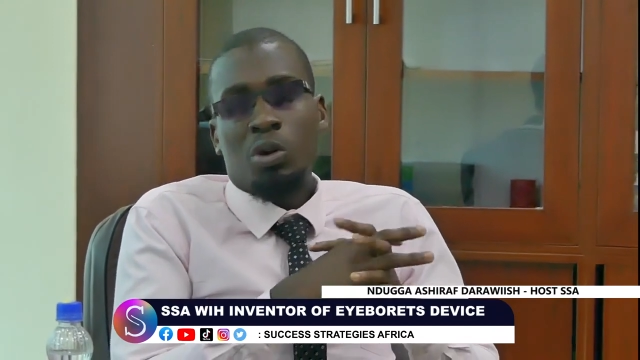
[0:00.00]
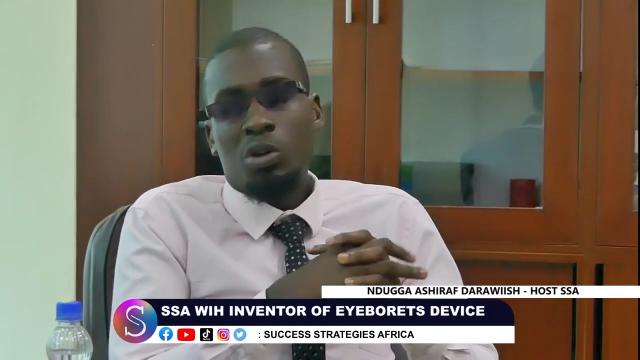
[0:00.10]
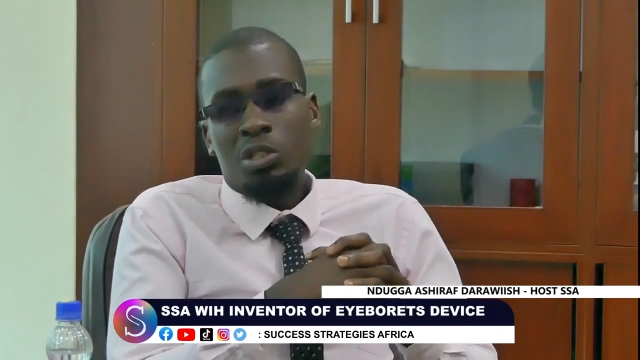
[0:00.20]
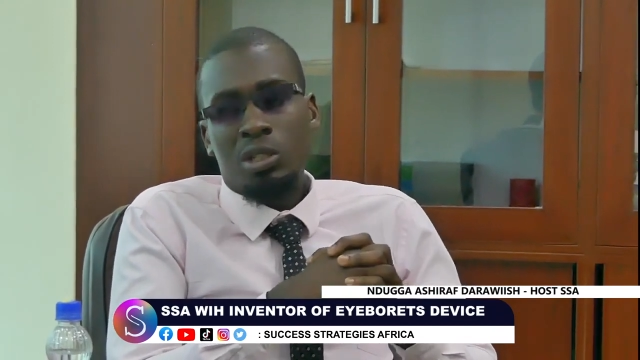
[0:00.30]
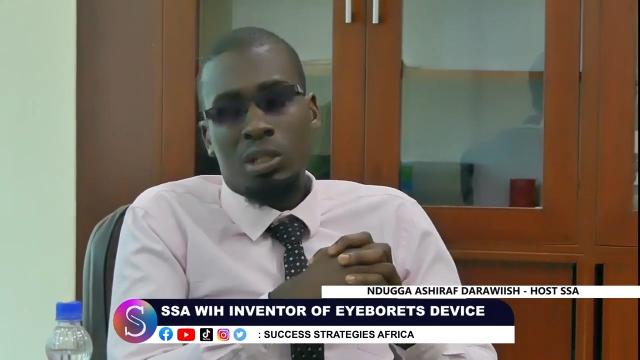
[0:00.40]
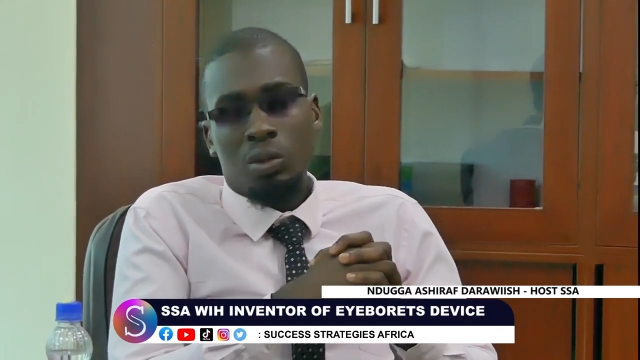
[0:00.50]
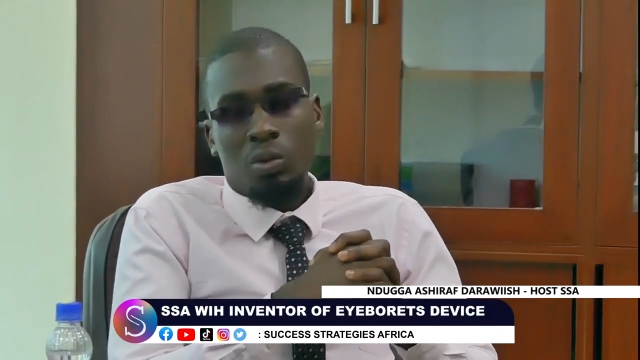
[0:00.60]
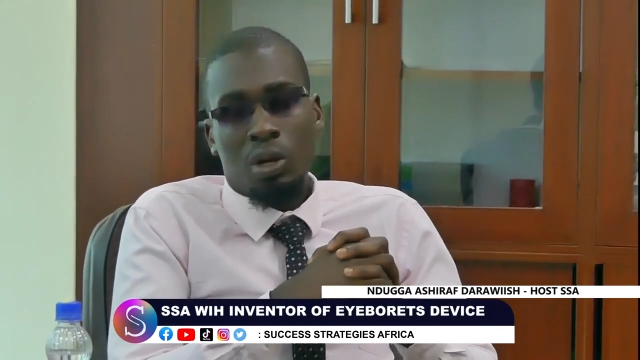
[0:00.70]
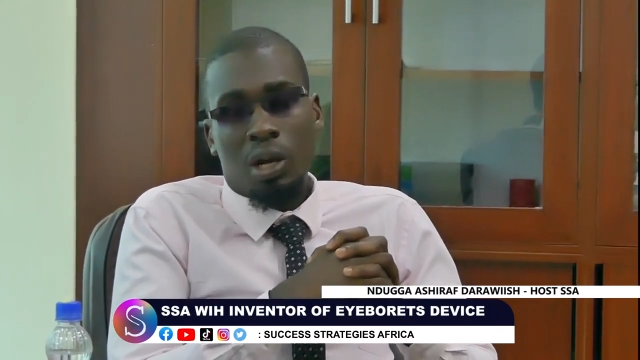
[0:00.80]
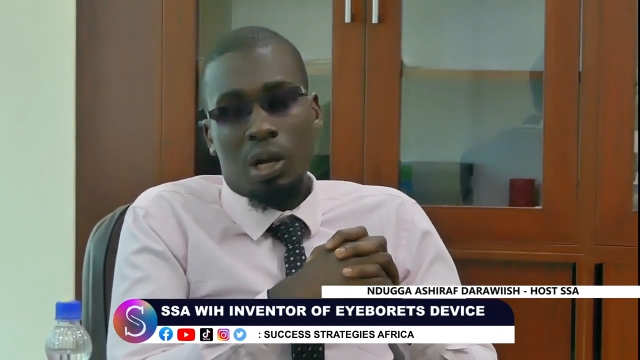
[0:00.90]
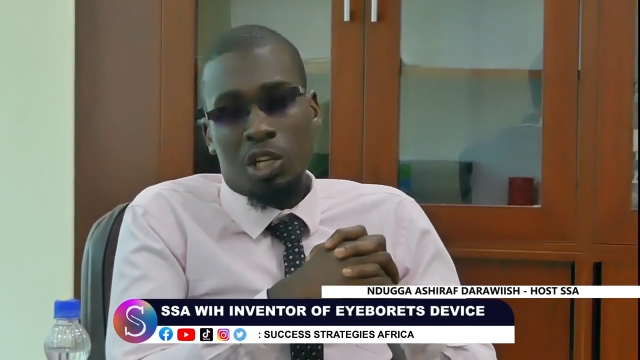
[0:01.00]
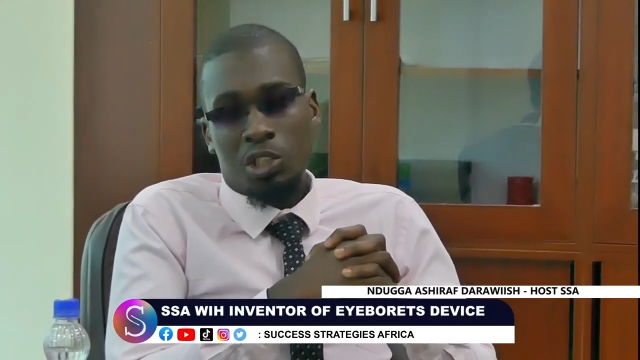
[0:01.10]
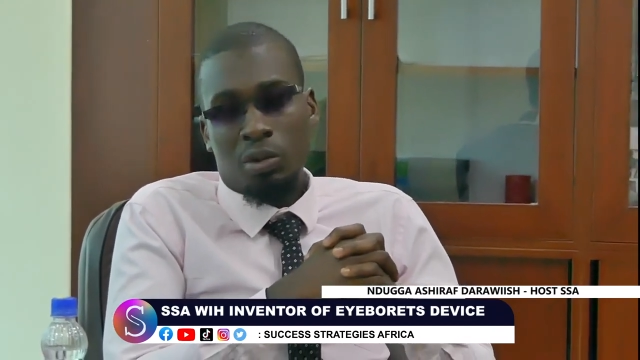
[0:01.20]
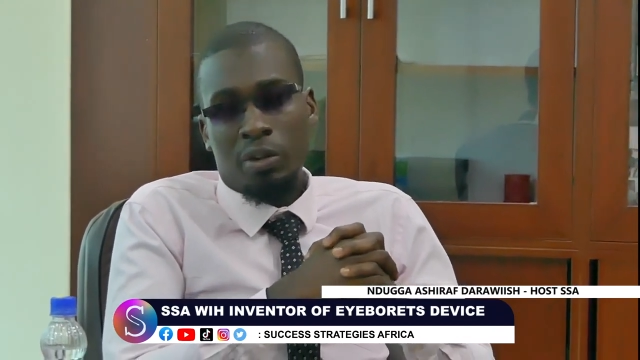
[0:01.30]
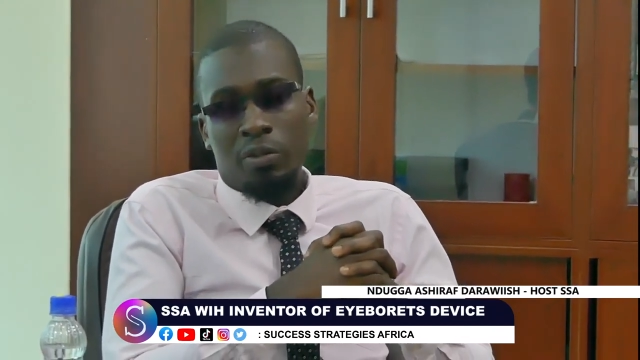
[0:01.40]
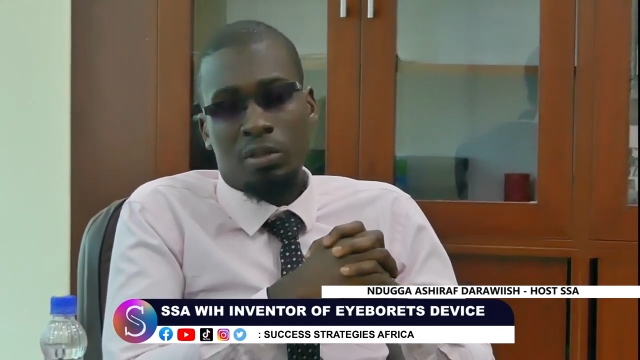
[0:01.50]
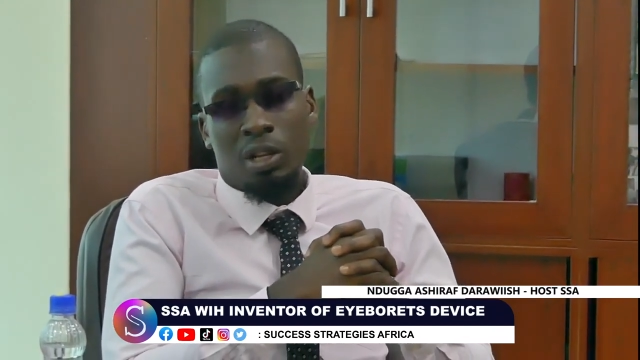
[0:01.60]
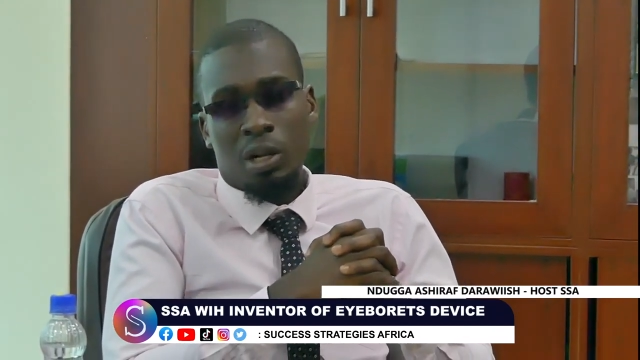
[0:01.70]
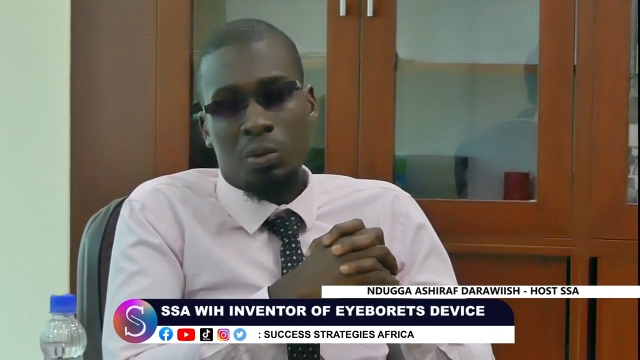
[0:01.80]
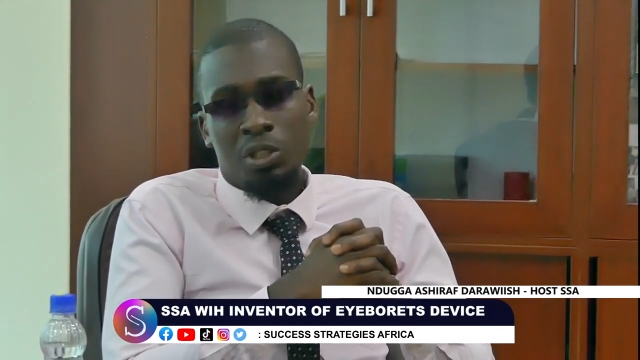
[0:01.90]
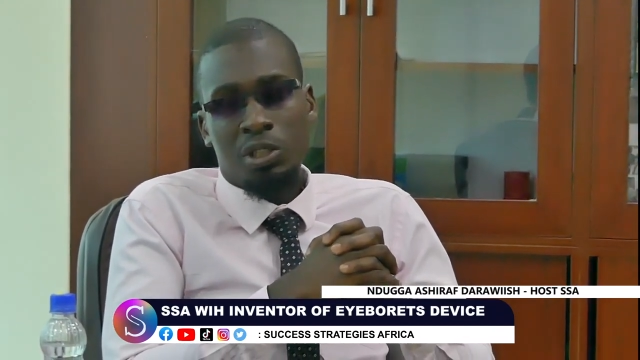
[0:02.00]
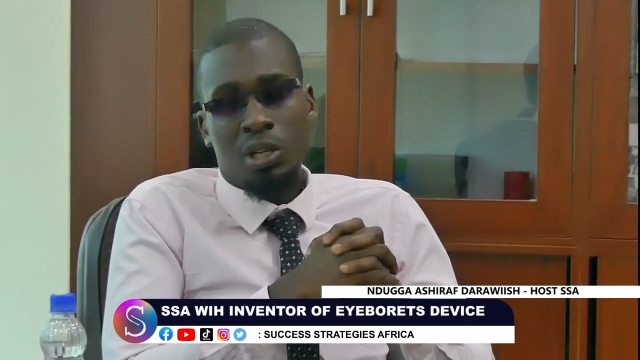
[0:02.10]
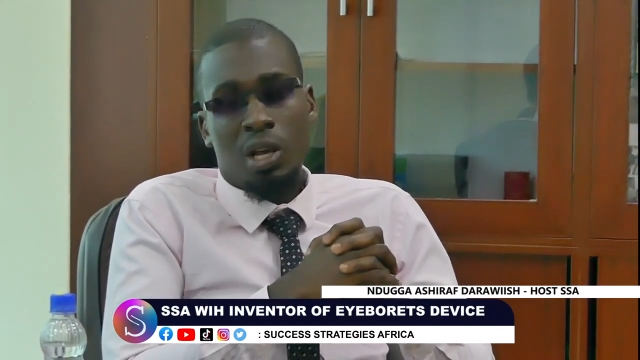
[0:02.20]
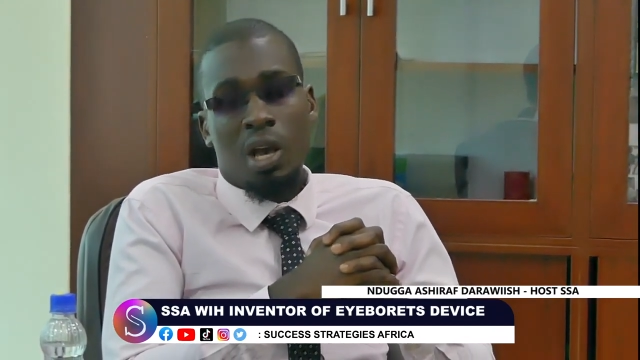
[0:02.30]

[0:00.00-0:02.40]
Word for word: your host, Luga Ashraf Darawish,